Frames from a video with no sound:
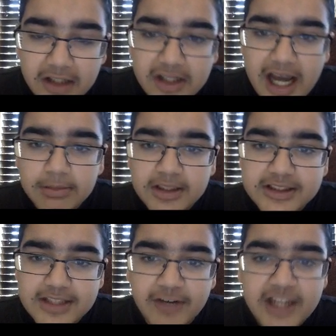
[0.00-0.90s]

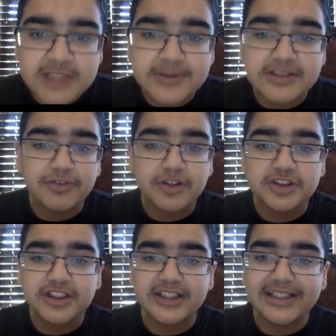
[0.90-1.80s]
goblins, and fire spirits.
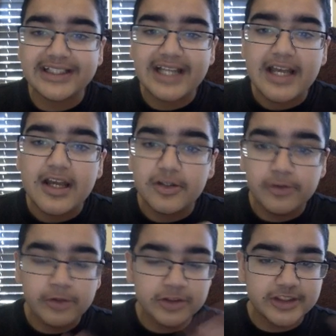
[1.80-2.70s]
Unfortunately,
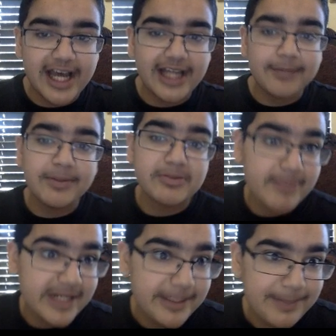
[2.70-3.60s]
those die, but the
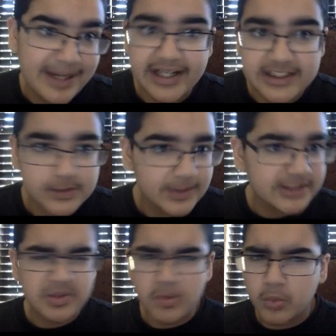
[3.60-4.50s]
Mini Pekka gets 1
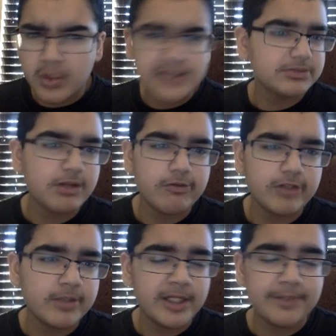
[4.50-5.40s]
swing. 1 swing
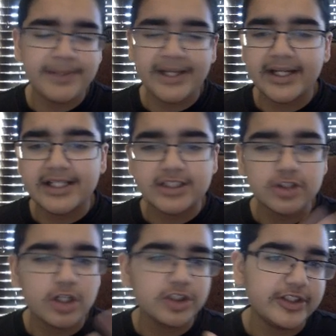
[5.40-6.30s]
for the Mini Pekka is
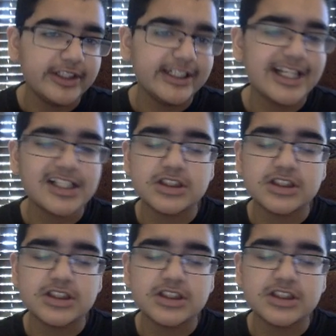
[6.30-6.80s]
all you need. That